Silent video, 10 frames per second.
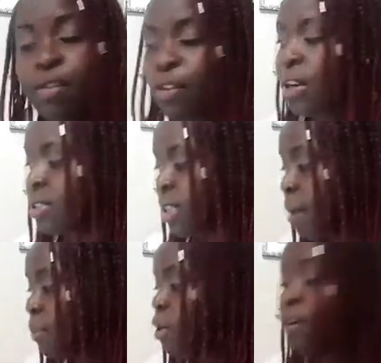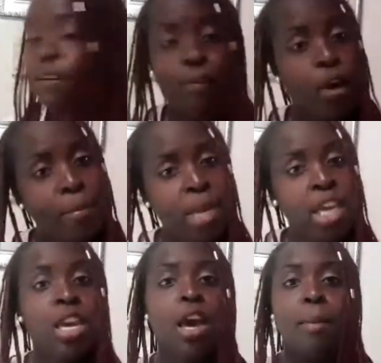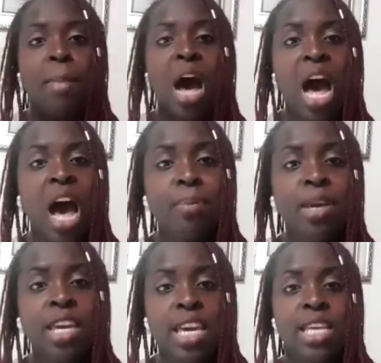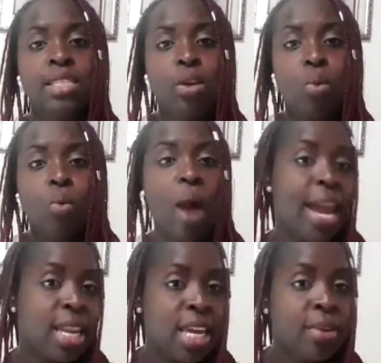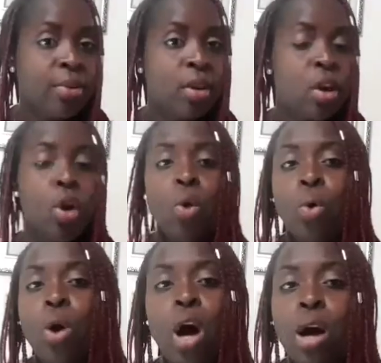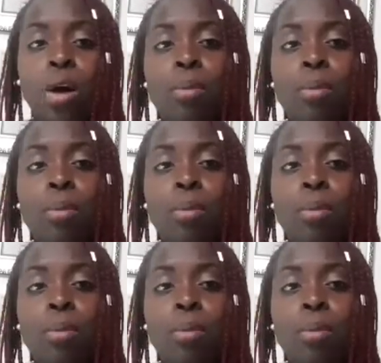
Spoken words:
For example, for me, my hobby is writing. My